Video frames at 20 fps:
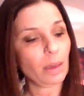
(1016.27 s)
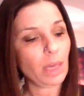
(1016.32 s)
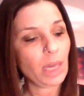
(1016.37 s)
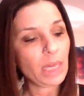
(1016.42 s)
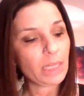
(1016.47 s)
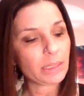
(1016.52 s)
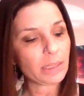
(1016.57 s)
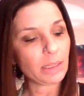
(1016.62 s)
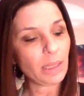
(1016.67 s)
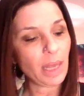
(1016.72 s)

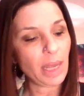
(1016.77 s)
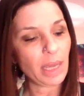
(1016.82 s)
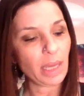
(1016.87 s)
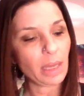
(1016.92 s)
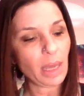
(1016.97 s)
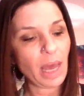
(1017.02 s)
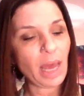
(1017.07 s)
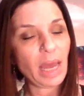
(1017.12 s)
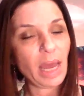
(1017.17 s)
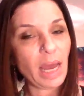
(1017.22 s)
it's
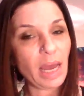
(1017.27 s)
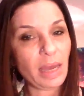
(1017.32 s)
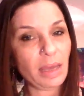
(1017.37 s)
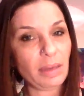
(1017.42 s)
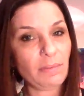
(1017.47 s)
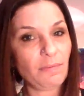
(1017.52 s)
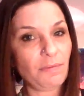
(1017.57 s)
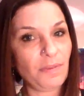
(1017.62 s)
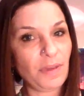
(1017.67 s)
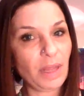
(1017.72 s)
like,
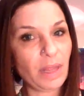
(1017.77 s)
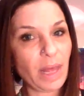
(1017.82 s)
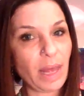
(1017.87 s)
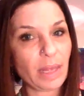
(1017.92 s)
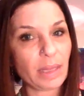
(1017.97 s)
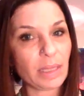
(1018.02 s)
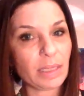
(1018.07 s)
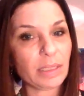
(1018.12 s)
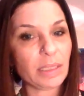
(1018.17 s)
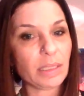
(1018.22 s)
I feel
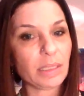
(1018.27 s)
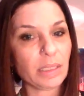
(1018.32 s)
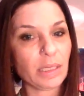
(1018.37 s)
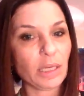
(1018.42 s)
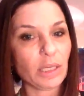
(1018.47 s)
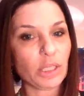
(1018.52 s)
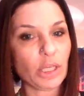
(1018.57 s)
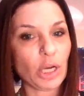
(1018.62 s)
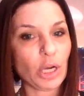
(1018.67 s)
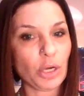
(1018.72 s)
like this is an
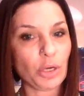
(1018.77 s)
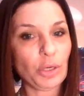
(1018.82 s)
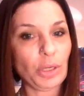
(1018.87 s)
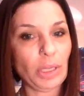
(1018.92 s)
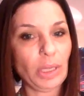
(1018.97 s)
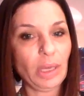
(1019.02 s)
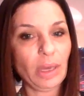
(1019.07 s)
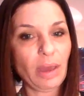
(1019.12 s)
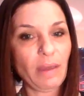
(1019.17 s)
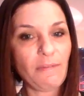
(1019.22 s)

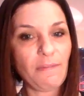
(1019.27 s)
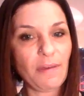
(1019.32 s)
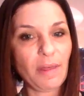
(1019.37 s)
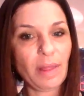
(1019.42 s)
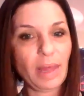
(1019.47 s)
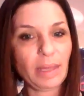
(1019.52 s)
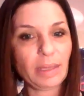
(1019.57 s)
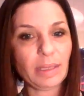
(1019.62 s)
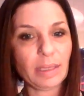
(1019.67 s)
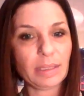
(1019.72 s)
attorney. I feel
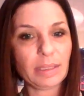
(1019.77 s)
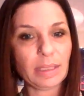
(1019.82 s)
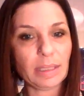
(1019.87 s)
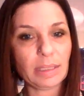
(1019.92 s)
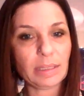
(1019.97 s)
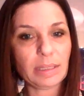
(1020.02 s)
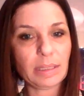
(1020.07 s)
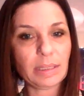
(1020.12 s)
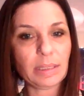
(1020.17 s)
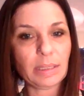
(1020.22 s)
like this
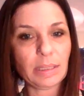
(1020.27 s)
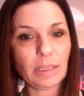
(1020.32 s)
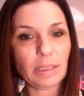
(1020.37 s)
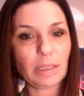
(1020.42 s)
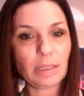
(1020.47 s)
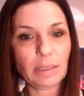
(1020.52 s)
is,